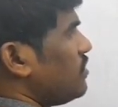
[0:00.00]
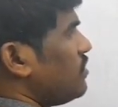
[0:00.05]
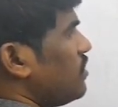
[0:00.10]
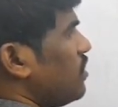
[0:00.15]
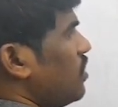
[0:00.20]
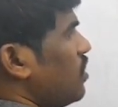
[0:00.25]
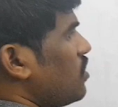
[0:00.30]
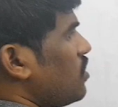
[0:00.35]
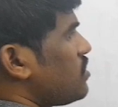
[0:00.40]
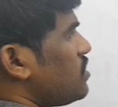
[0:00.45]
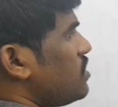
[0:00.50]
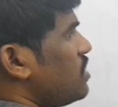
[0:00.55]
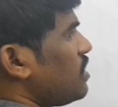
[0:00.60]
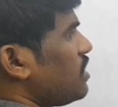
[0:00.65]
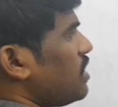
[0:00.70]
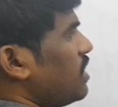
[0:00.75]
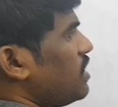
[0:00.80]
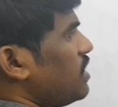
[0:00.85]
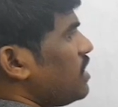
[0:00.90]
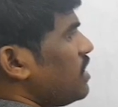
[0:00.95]
Oxygen
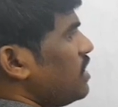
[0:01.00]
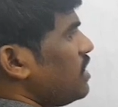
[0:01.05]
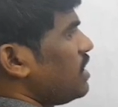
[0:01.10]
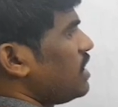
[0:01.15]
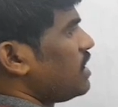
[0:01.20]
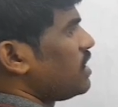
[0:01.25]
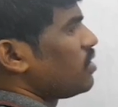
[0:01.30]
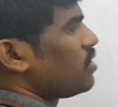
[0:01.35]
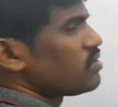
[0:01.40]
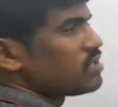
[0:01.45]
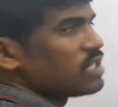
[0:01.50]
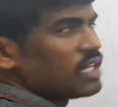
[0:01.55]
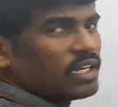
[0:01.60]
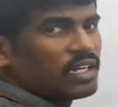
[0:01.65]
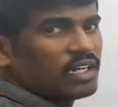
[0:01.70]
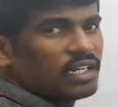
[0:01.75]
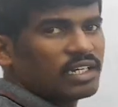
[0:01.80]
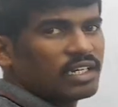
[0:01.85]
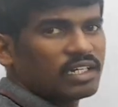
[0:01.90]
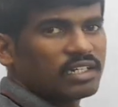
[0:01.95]
containing
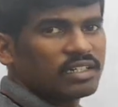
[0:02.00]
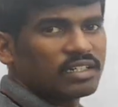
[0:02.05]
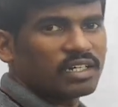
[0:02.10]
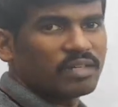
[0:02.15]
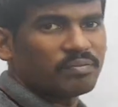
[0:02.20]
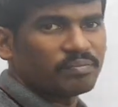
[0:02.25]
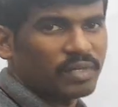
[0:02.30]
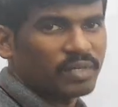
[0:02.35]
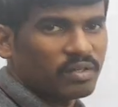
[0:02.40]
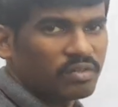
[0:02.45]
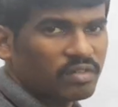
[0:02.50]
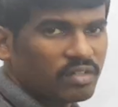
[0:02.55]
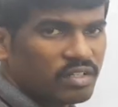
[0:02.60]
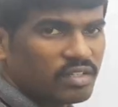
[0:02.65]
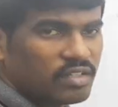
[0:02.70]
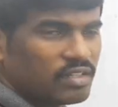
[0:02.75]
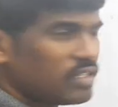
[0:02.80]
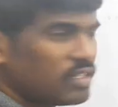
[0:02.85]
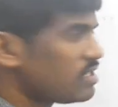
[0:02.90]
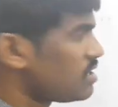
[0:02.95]
heterocyclic compound.
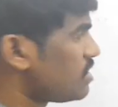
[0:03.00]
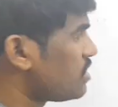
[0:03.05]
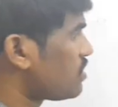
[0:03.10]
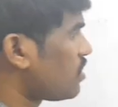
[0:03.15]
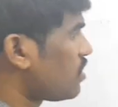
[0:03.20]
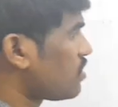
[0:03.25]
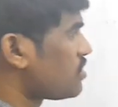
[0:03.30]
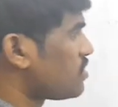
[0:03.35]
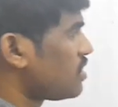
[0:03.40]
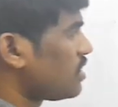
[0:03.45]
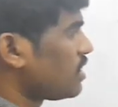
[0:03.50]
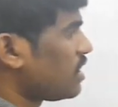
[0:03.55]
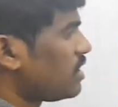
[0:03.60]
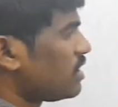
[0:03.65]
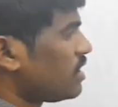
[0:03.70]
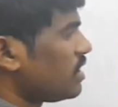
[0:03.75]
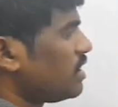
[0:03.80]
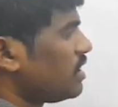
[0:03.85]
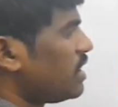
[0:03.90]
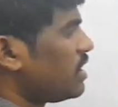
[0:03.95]
This is oxygen
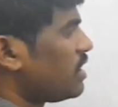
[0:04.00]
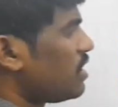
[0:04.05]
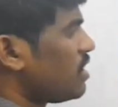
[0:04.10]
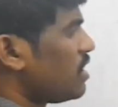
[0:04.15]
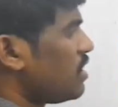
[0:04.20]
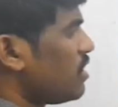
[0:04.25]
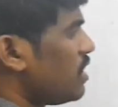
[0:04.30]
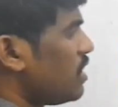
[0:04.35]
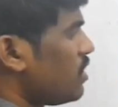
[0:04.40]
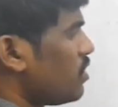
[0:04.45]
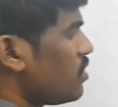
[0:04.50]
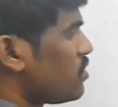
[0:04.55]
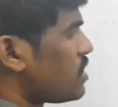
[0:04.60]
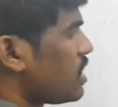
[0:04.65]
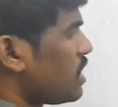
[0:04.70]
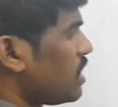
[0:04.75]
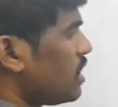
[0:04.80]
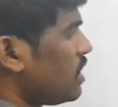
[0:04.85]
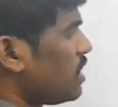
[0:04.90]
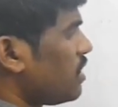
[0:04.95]
containing
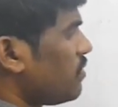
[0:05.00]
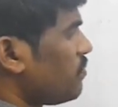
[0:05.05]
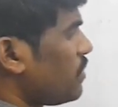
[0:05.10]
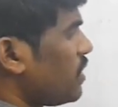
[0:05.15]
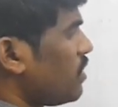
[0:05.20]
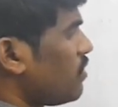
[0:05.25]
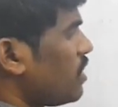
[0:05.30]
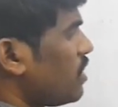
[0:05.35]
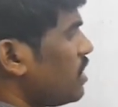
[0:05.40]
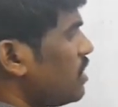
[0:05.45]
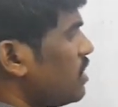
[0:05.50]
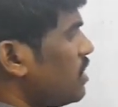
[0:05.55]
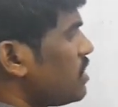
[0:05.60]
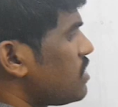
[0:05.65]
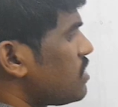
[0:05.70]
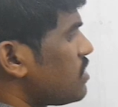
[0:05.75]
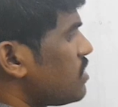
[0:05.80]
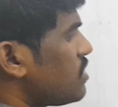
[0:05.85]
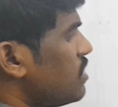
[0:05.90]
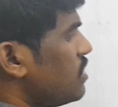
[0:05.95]
heterocyclic compound and
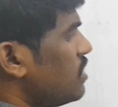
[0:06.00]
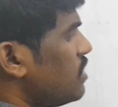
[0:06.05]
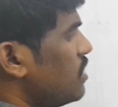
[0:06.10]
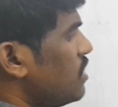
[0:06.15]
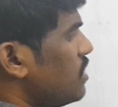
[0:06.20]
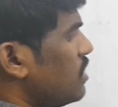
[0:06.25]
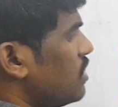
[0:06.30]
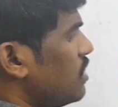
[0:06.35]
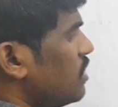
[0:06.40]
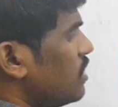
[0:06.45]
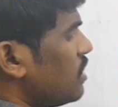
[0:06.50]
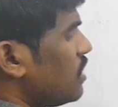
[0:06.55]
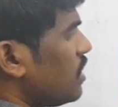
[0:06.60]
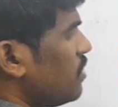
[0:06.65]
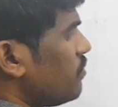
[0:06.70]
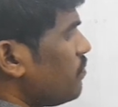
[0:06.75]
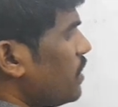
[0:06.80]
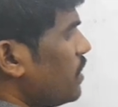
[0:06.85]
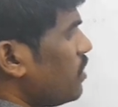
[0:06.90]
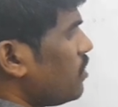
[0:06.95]
this
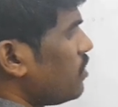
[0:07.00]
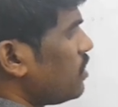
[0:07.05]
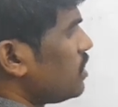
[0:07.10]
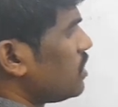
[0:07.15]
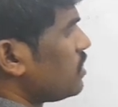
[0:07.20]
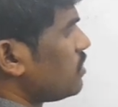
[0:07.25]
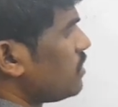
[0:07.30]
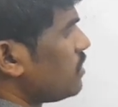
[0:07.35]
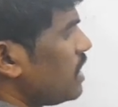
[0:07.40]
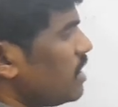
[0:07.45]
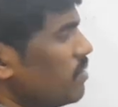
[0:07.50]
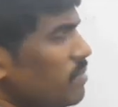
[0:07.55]
compound name